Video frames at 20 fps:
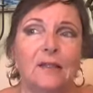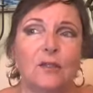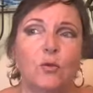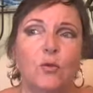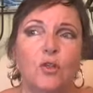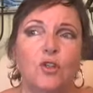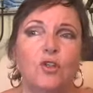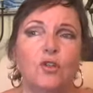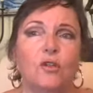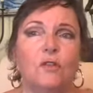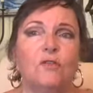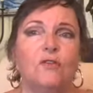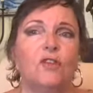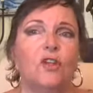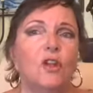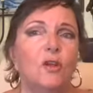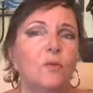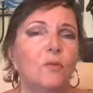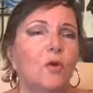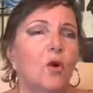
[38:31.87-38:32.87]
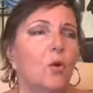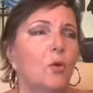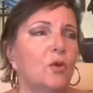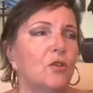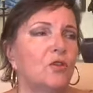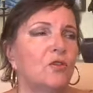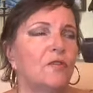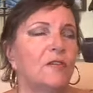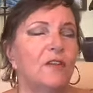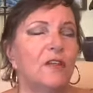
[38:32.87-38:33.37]
We should have done more. We
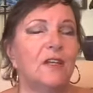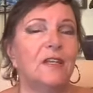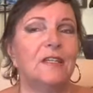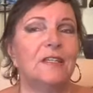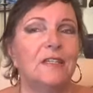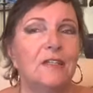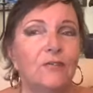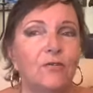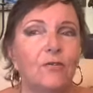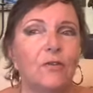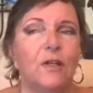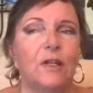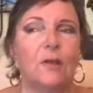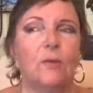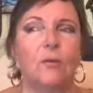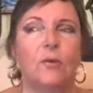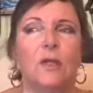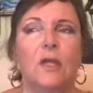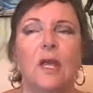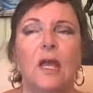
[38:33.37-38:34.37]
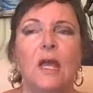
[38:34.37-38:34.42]
should have done differently.